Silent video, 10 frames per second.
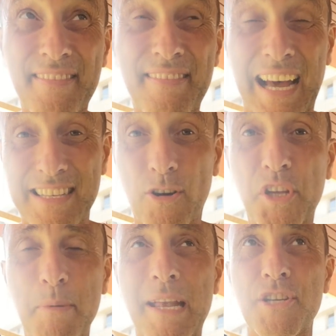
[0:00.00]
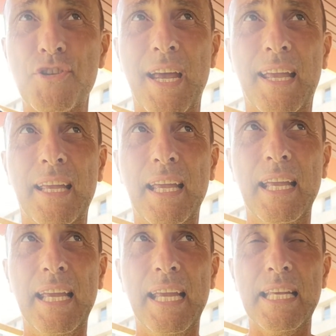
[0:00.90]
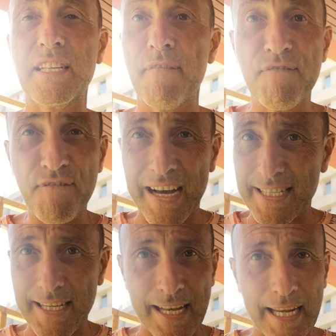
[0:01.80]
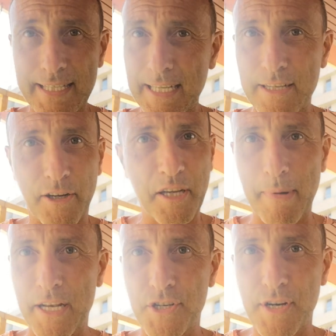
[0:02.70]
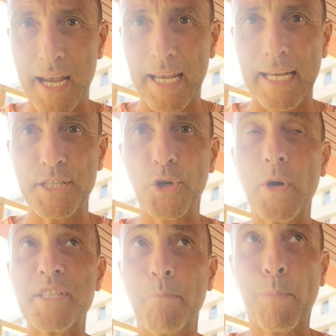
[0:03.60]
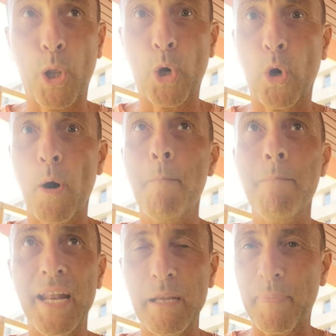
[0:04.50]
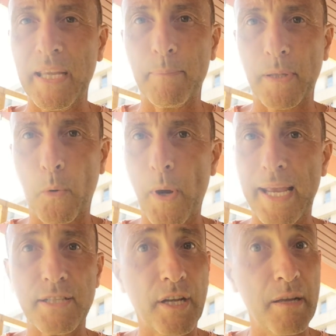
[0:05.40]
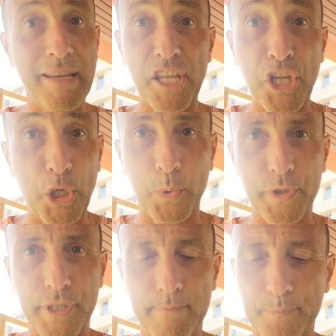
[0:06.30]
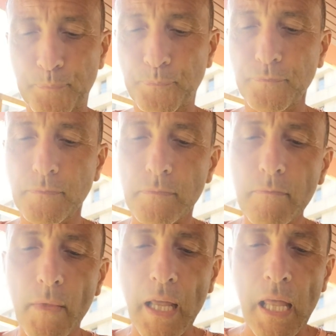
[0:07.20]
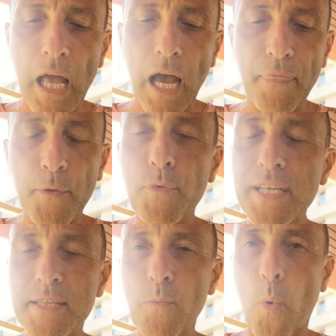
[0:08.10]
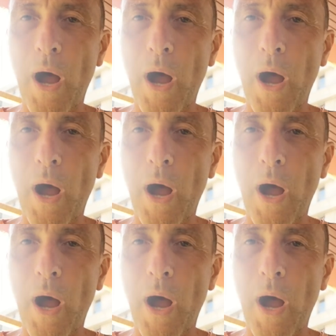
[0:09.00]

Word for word: that documentary is a fascinating documentary. It's going to blow many people away. It's going to be huge. And the reason